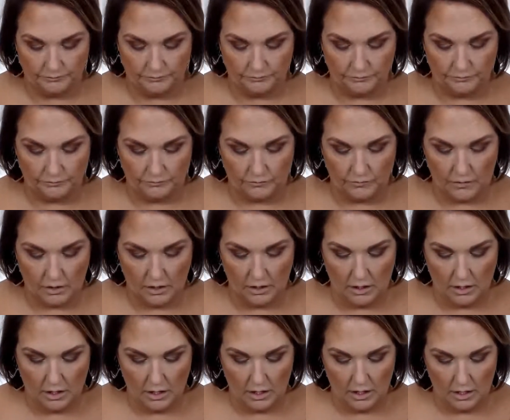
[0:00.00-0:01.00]

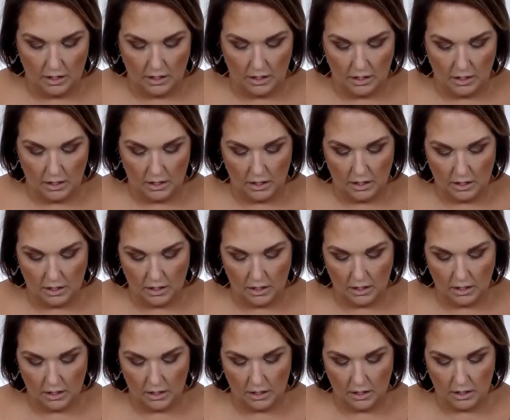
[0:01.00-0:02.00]

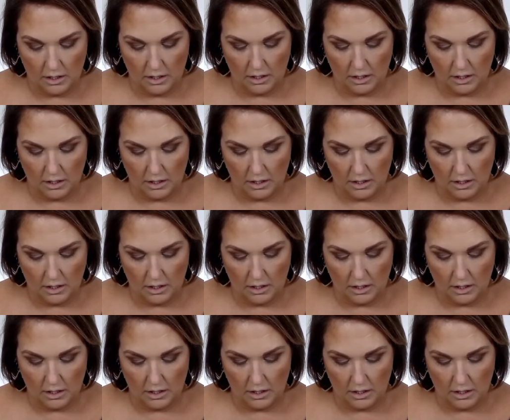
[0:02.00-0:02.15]
Nobody speaks.